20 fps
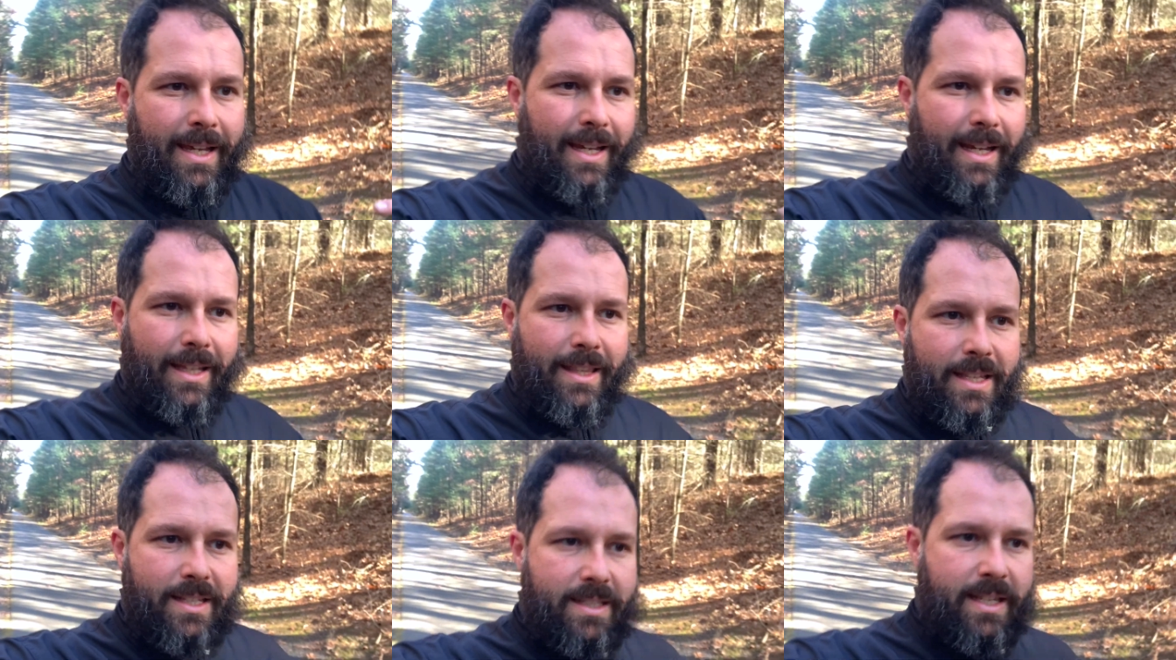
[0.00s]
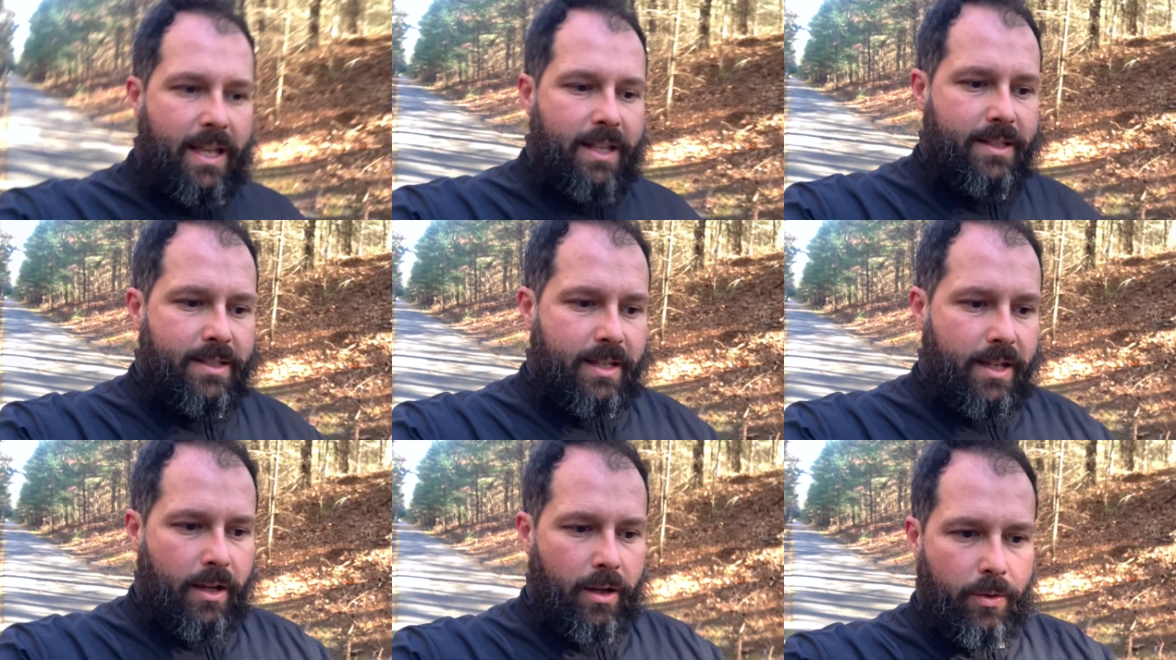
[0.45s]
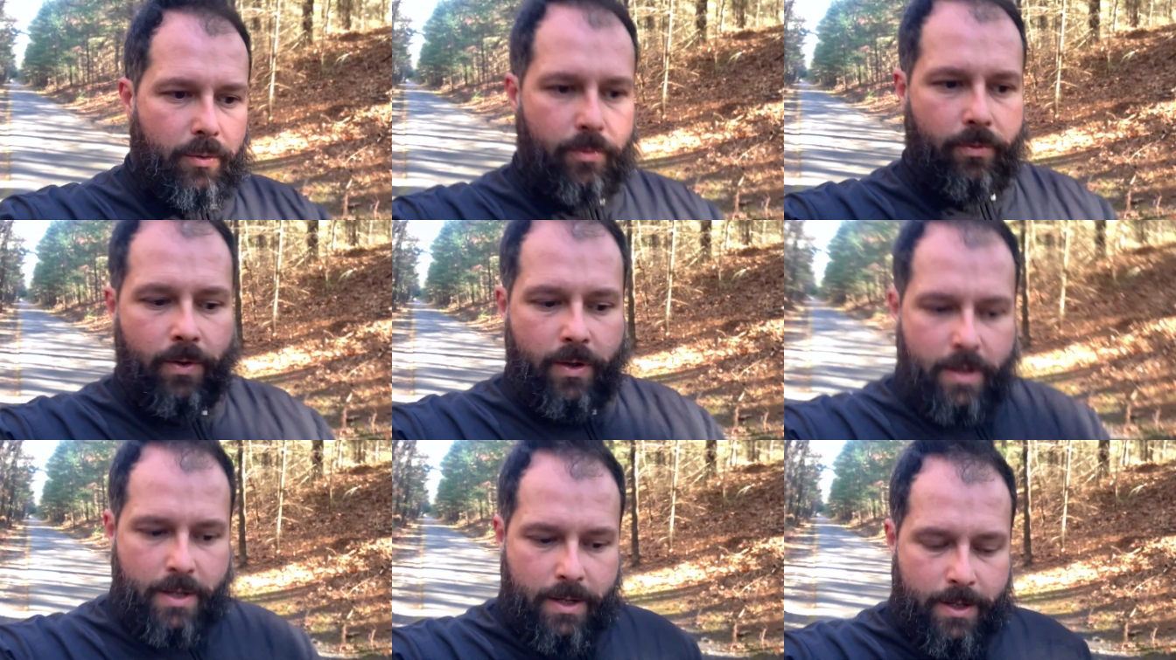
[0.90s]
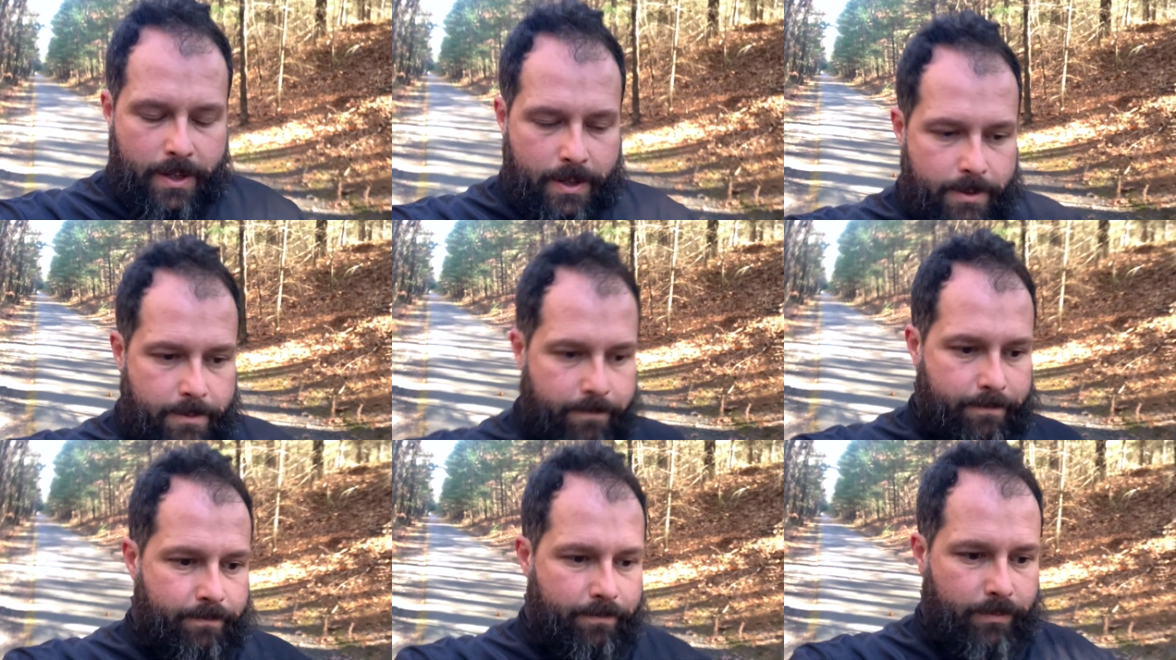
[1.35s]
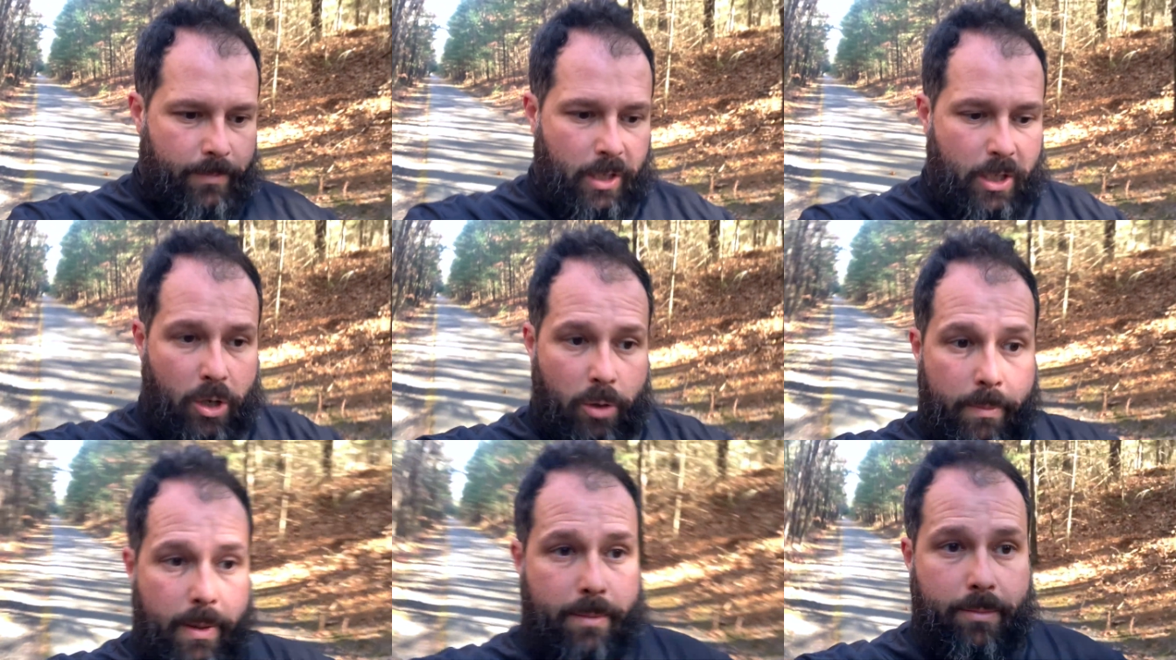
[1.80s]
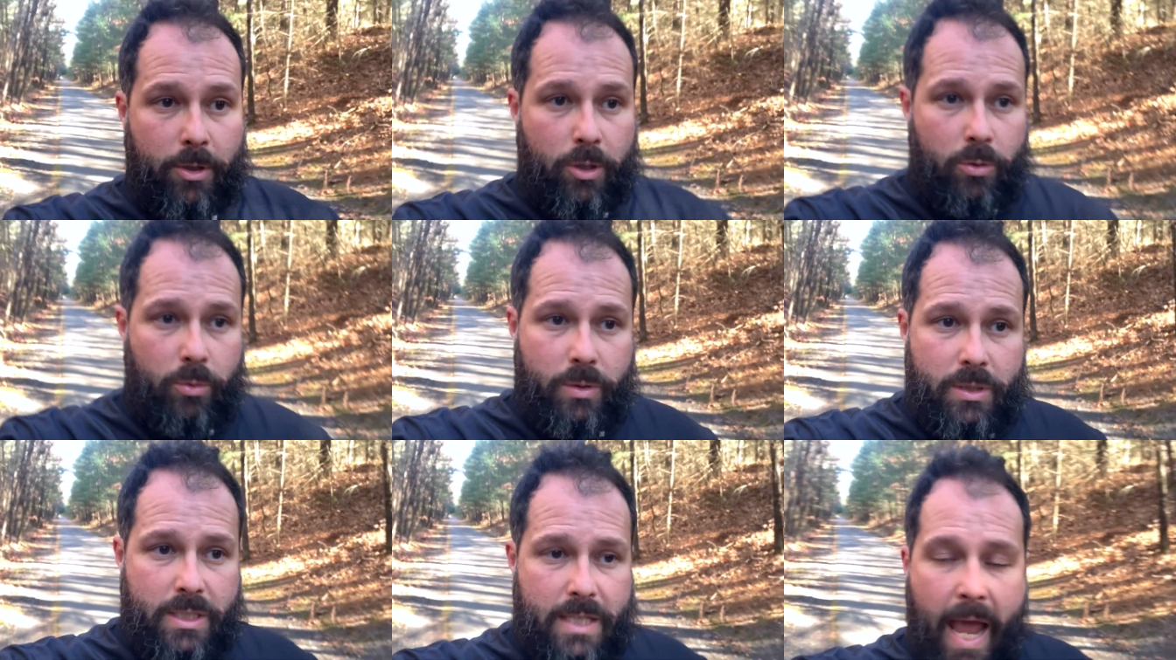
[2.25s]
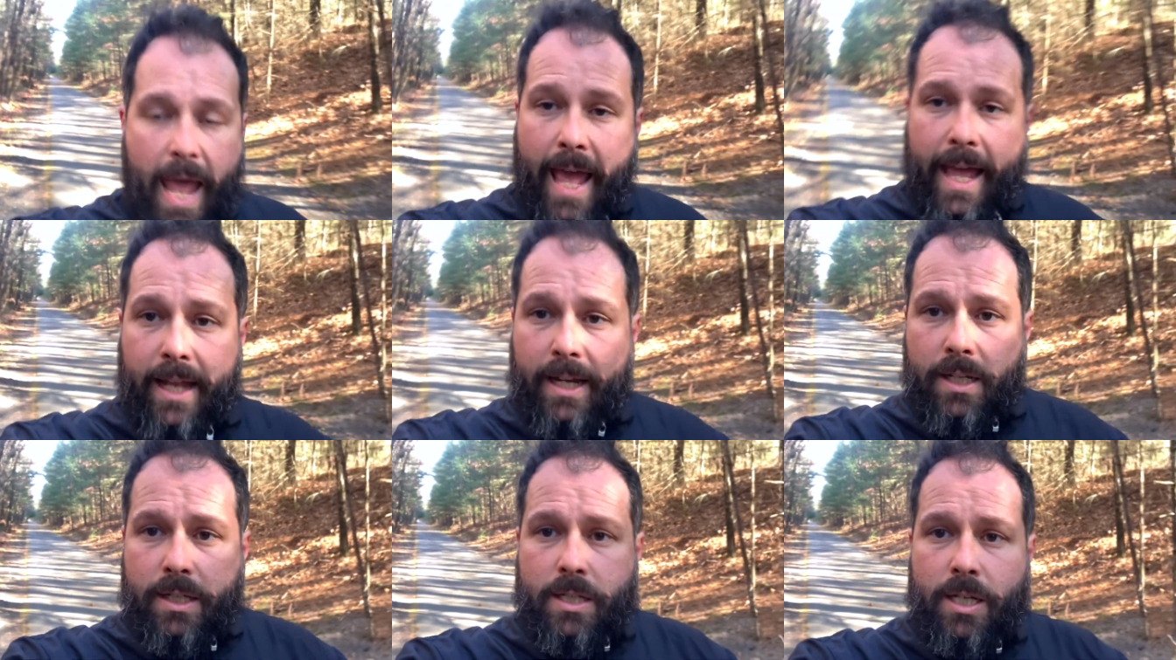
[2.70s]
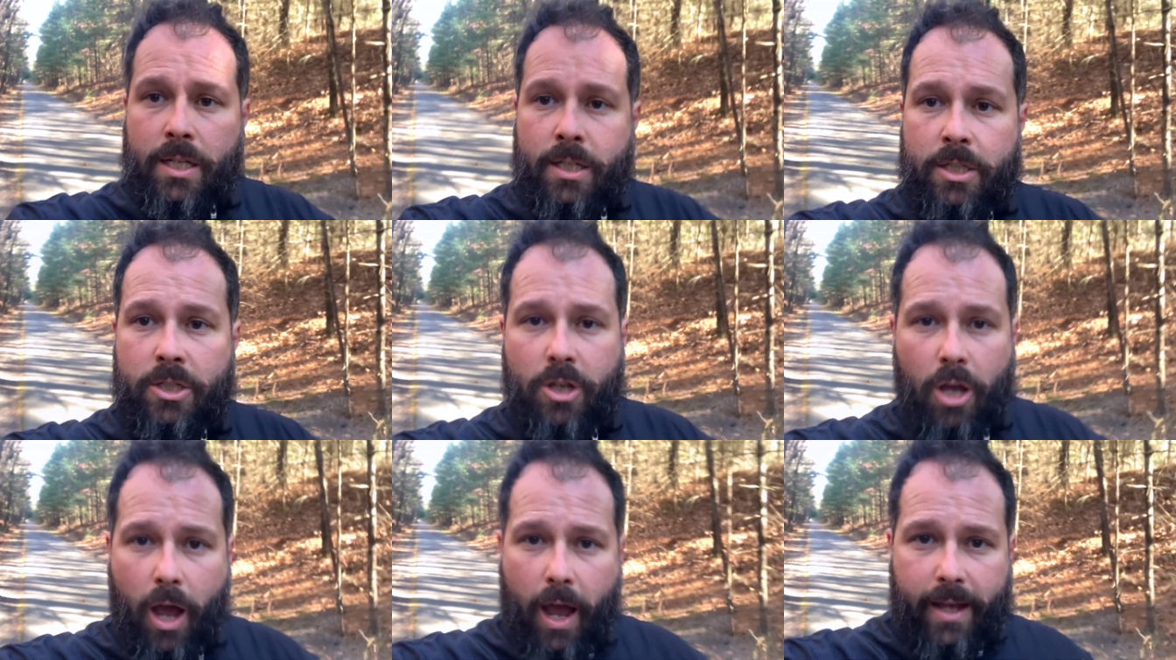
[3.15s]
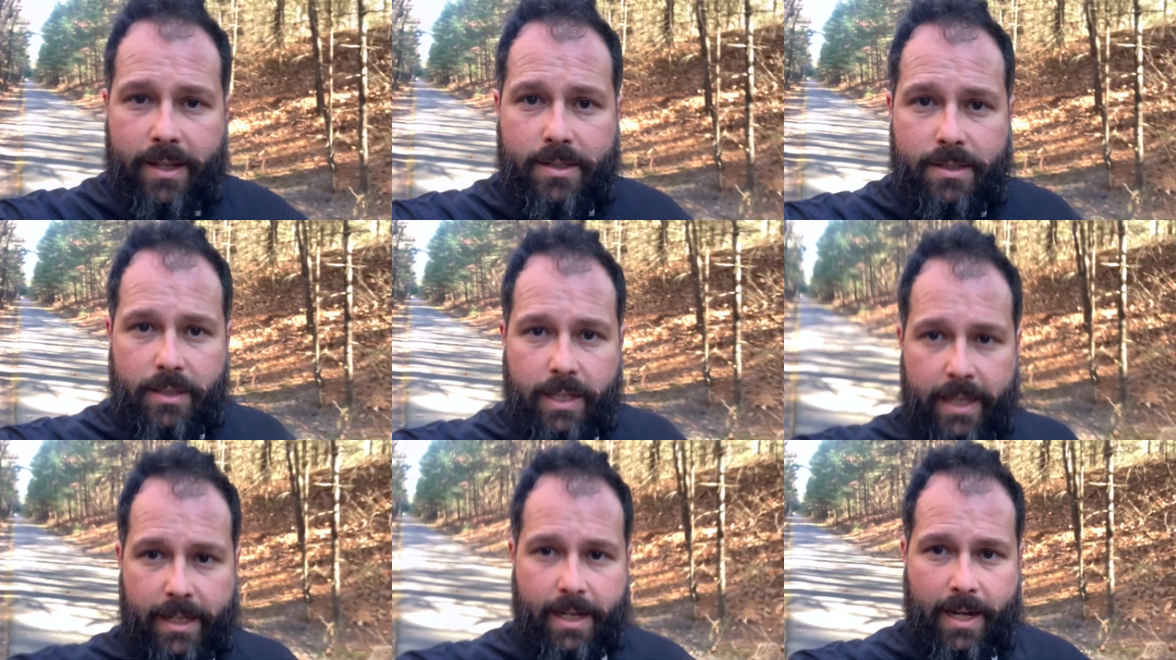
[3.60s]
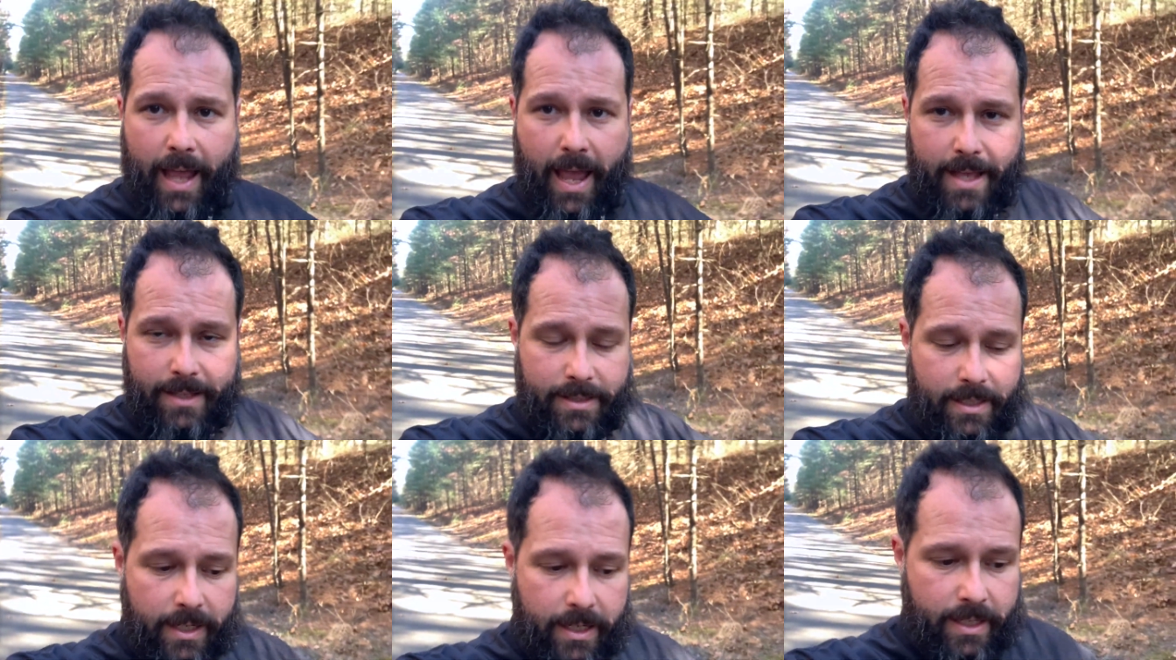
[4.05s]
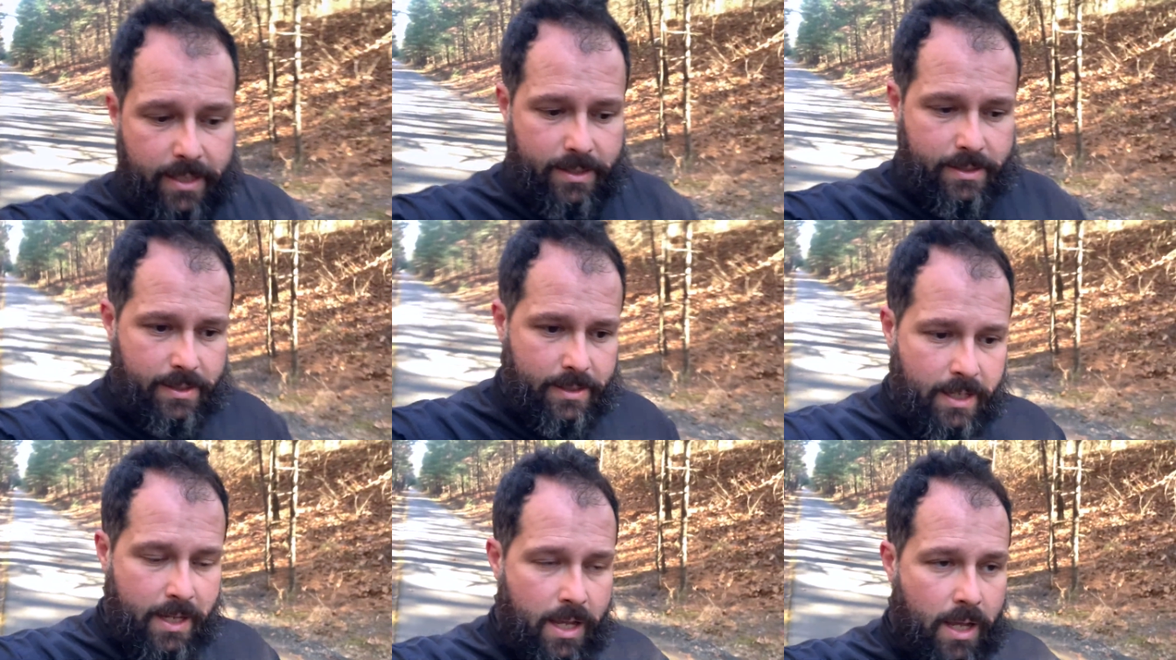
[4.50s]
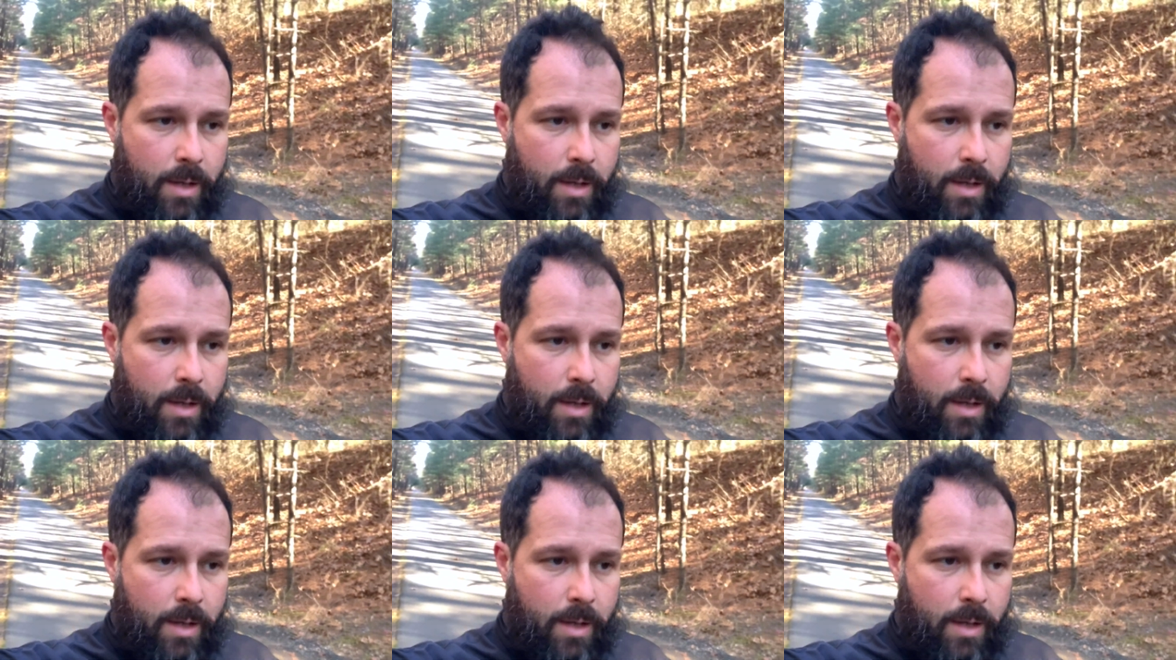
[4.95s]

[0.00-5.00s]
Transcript: in the sense of, you know, maybe you tend to isolate as it is.